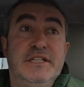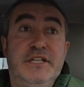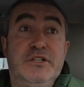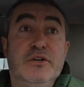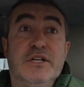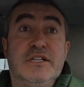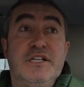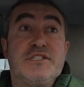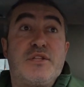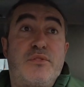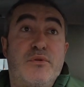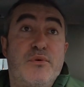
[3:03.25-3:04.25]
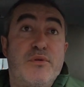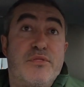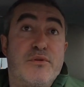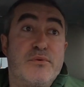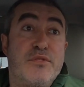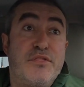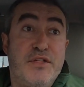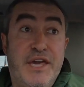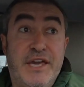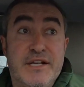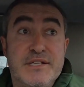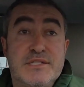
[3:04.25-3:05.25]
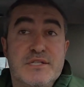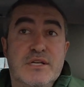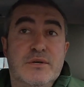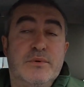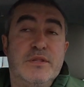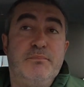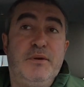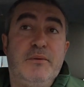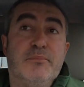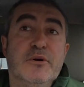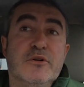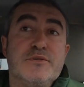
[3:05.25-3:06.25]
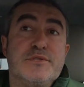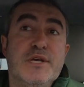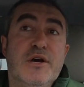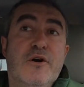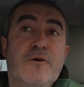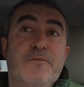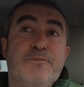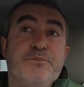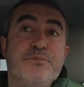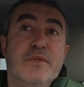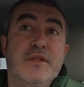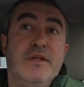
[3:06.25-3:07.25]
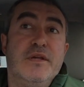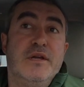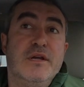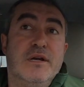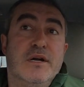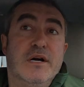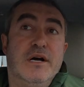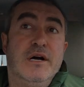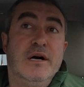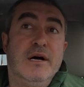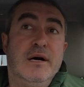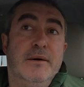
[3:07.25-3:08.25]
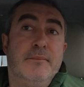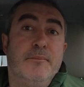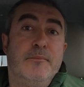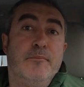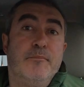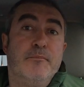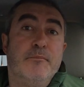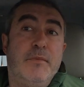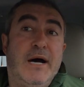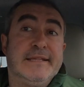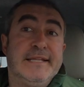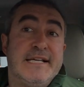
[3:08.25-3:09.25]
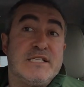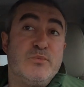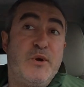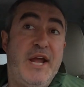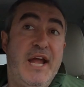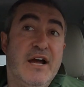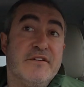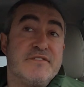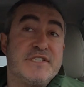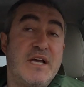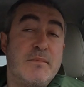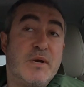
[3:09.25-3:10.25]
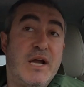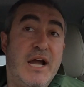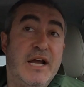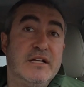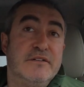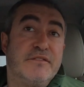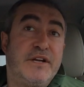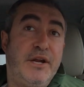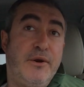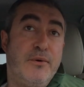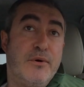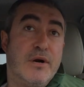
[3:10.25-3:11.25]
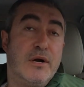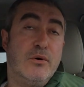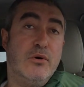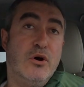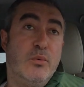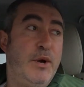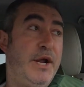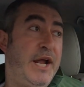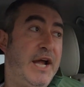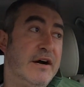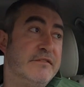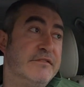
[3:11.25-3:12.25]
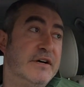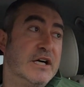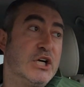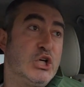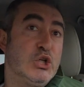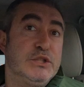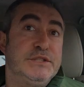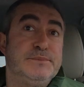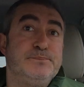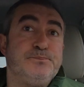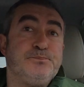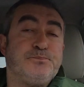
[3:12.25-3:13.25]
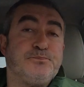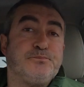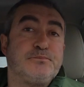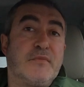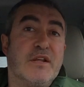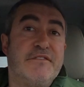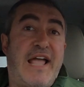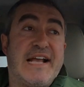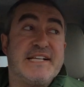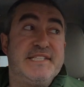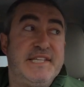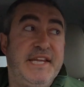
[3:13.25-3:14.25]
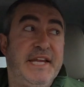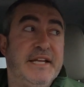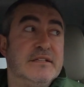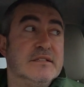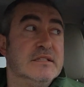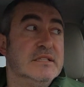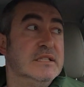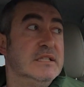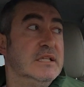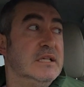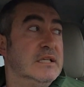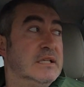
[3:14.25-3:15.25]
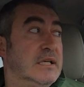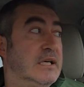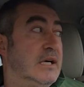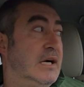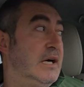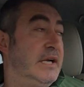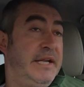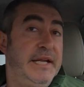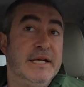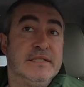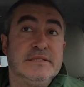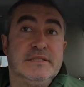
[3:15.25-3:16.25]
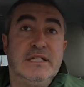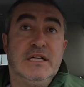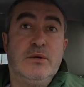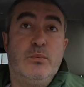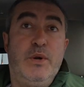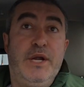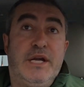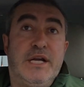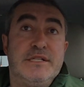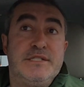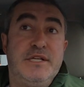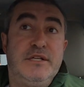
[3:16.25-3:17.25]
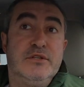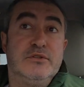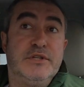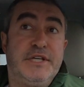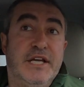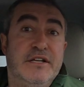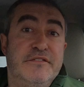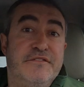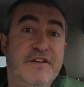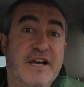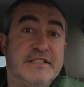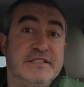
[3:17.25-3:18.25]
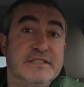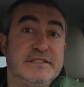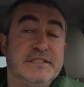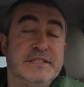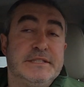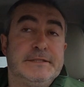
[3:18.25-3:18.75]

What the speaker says: at least through things with people. So unless we have some kind of cure or we have a good vaccine and we continue to get infected,